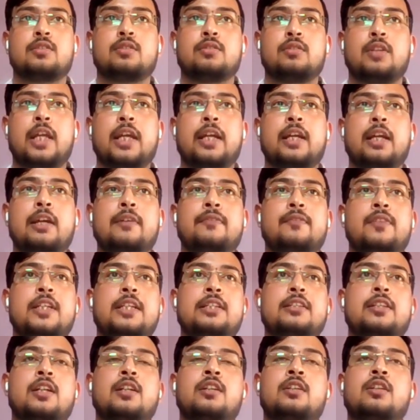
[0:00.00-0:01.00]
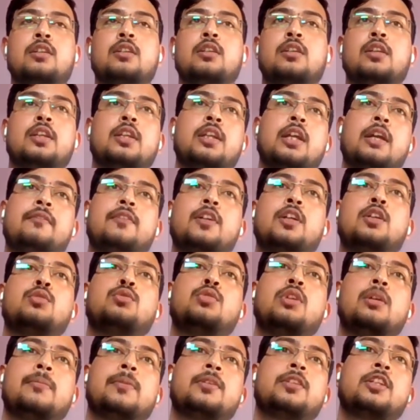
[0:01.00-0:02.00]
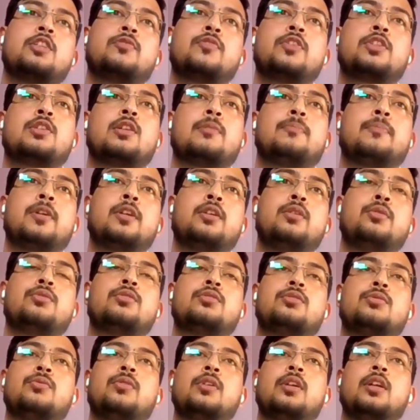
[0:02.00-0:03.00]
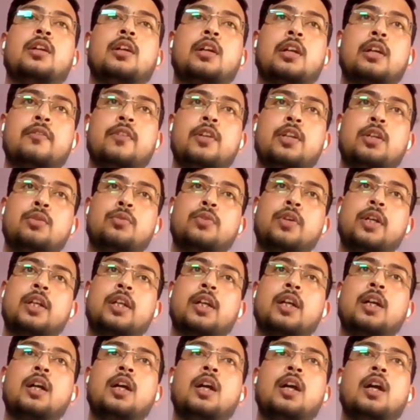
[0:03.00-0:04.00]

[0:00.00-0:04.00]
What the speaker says: So like if the two images which are produced given to it